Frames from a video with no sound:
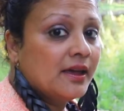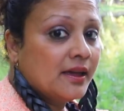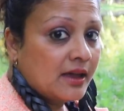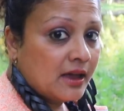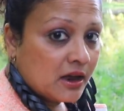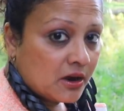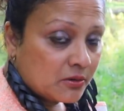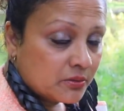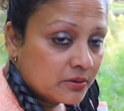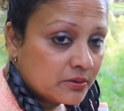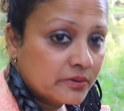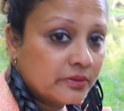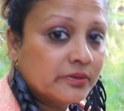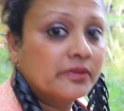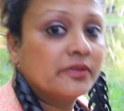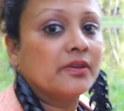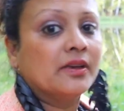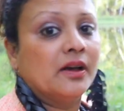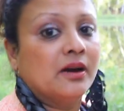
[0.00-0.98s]

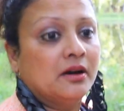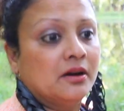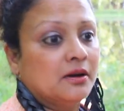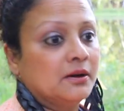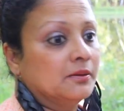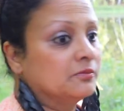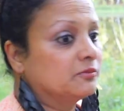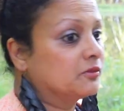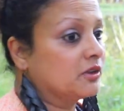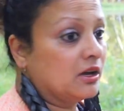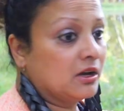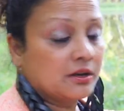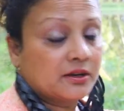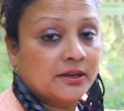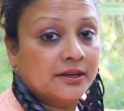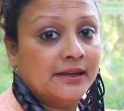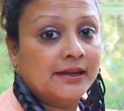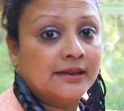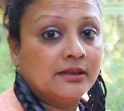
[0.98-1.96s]
herons um, uh,
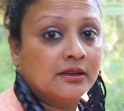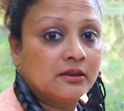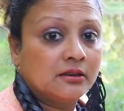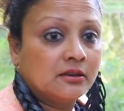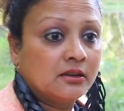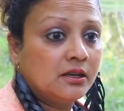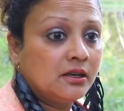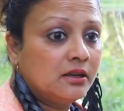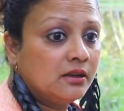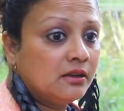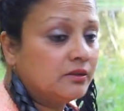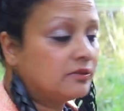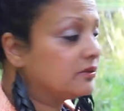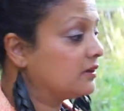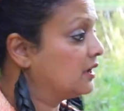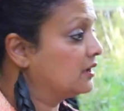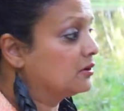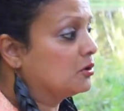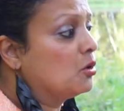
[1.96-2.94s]
Canadian geese
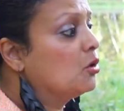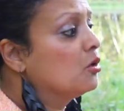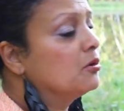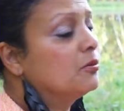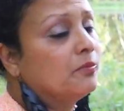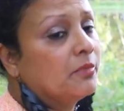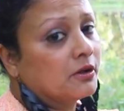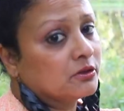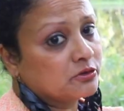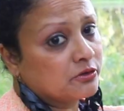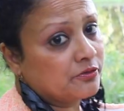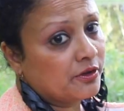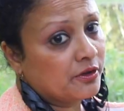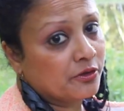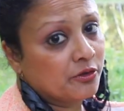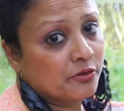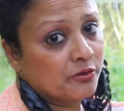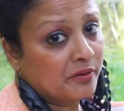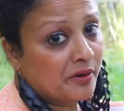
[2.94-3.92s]
and a whole bunch of
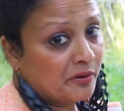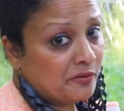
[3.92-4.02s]
other